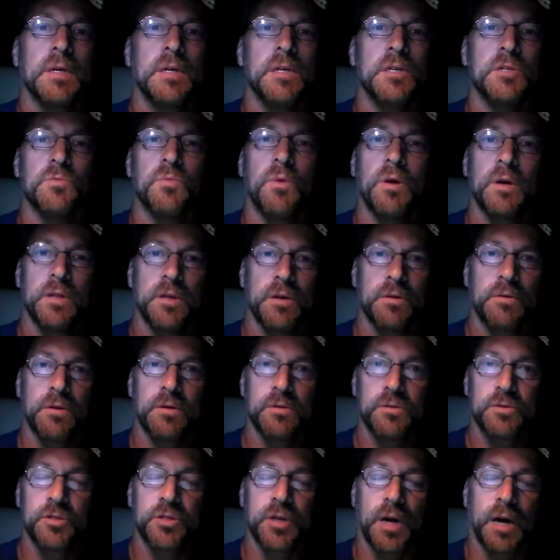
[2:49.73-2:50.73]
his
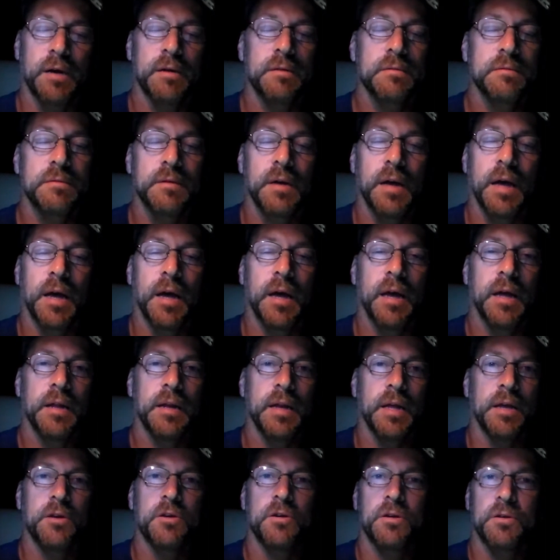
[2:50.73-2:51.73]
1-year-old child,
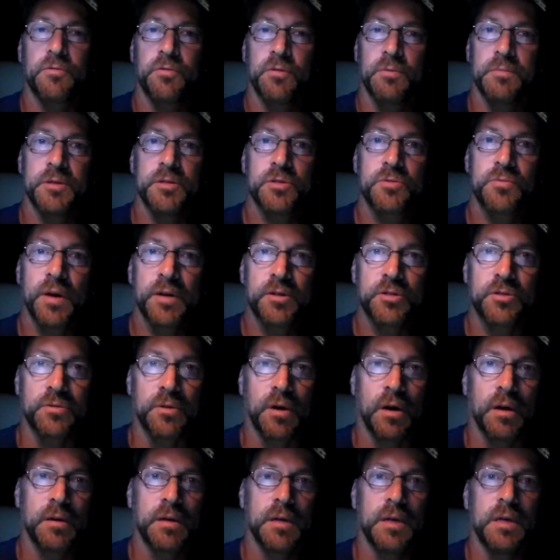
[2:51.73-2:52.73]
and a cook from his
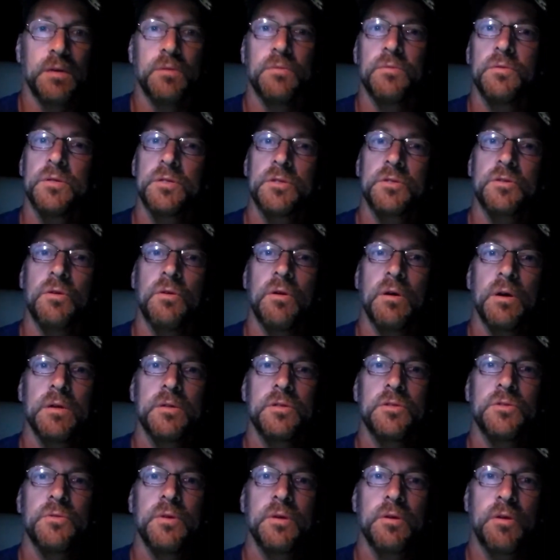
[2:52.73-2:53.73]
restaurant. He was
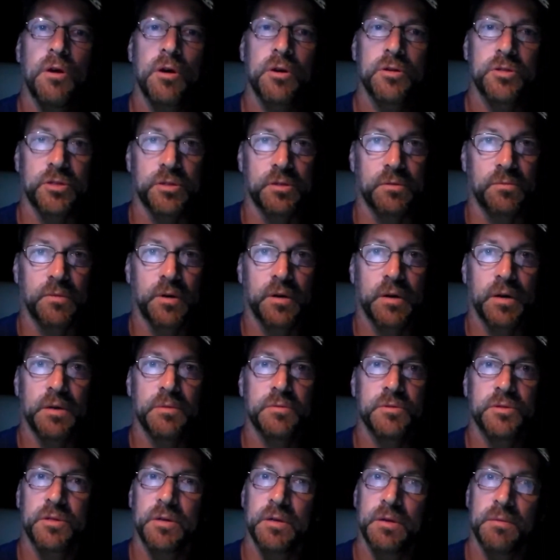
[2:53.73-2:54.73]
going to an auction where he
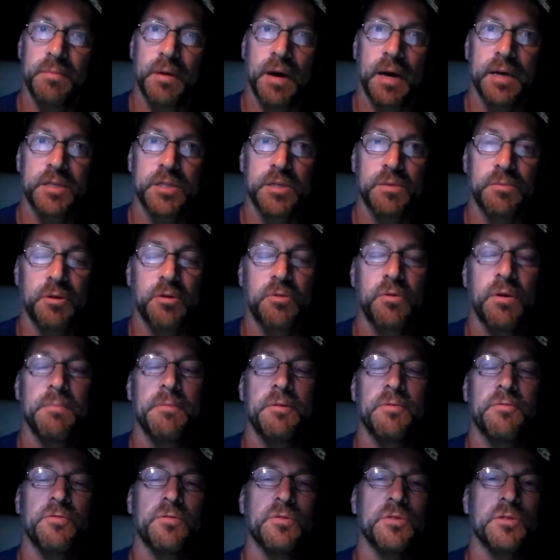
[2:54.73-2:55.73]
was going to buy some
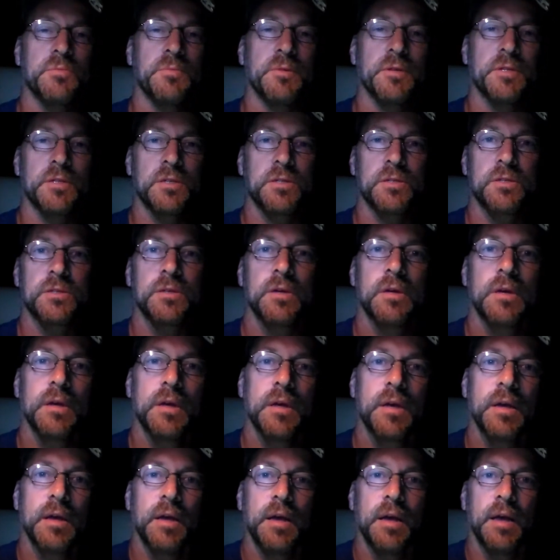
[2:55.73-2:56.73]
equipment for his business
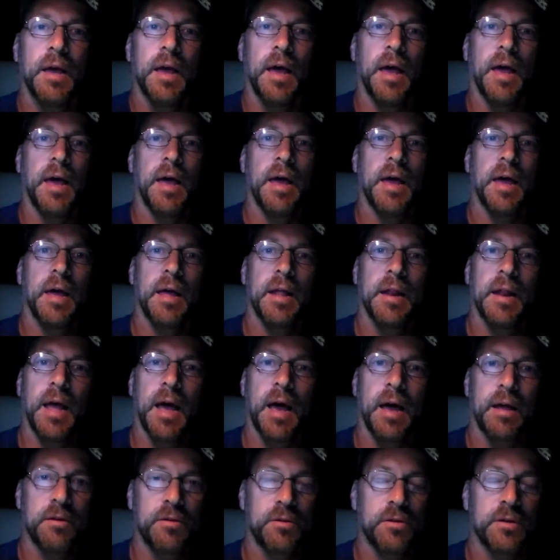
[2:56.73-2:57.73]
and
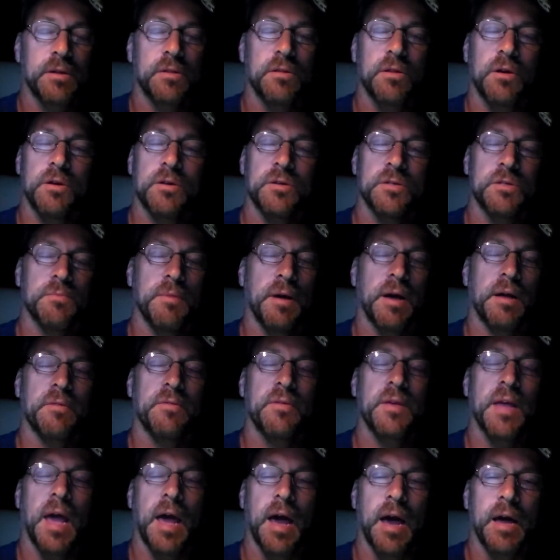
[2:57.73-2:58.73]
had on a large amount
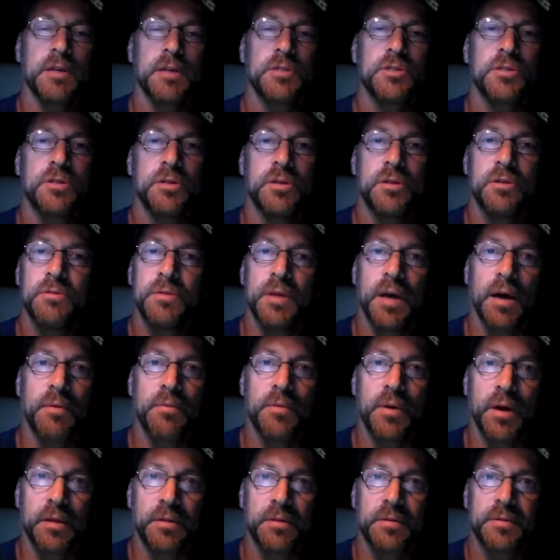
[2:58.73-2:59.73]
of cash to do that
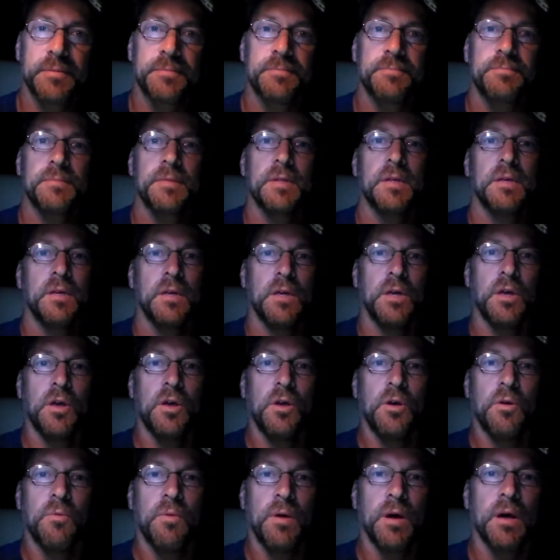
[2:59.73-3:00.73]
with.
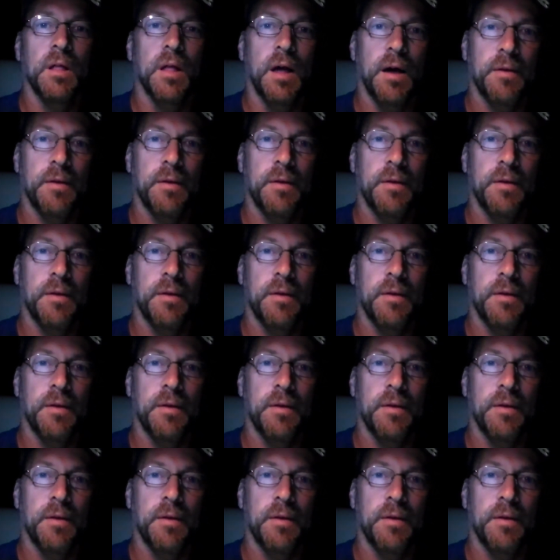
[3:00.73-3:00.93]
Well,